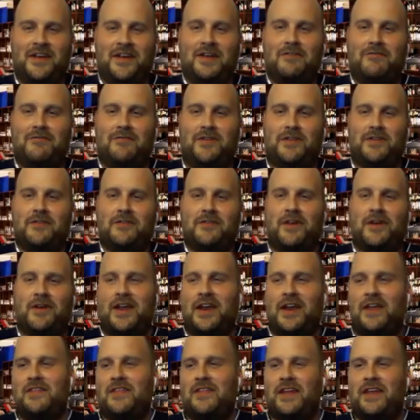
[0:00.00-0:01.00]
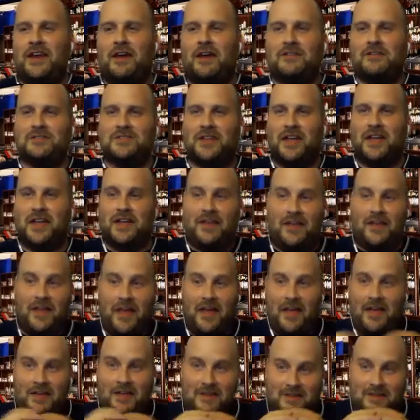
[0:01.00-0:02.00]
in fifth grade. And then I was like,
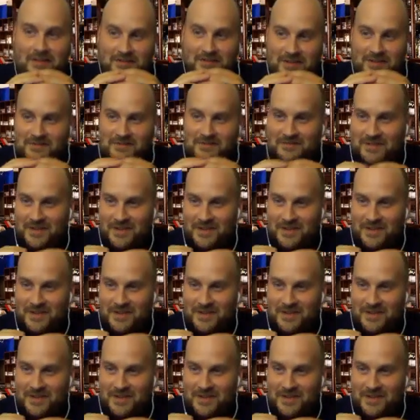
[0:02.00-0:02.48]
hey, did